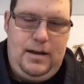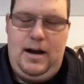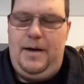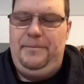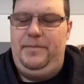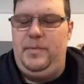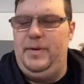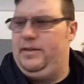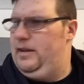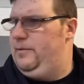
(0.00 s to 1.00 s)
Um, the
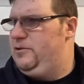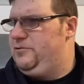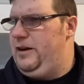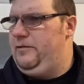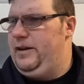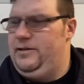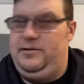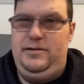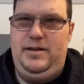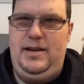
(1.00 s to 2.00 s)
big thing about straight
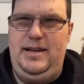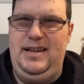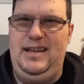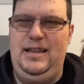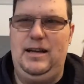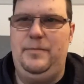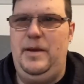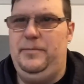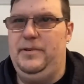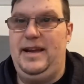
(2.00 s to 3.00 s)
razors, a lot of
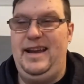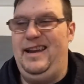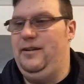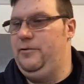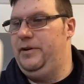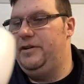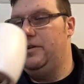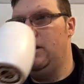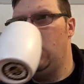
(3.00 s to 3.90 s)
people that get into it